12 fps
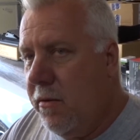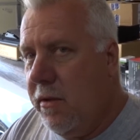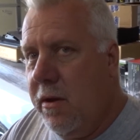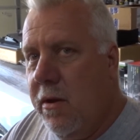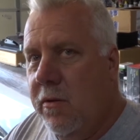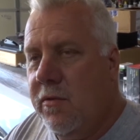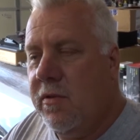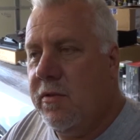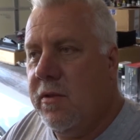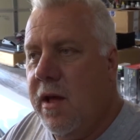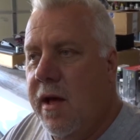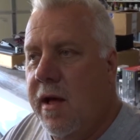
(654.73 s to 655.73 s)
You know,
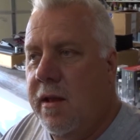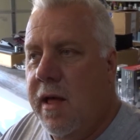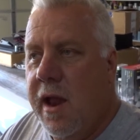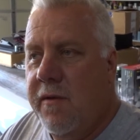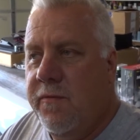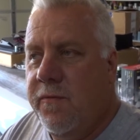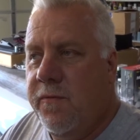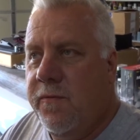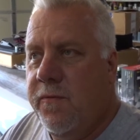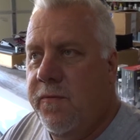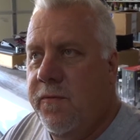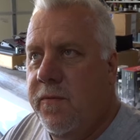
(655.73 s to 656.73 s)
a lot
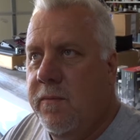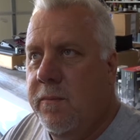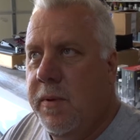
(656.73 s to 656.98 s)
of